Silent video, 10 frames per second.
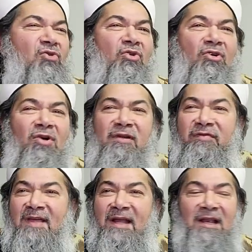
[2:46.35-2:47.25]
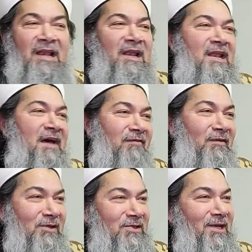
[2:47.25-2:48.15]
All of that
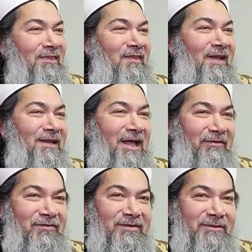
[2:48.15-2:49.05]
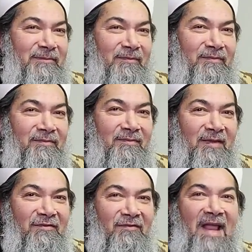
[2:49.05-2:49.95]
leveled, nothing left.
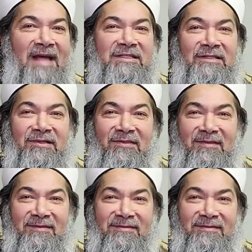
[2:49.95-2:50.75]
Flat earth.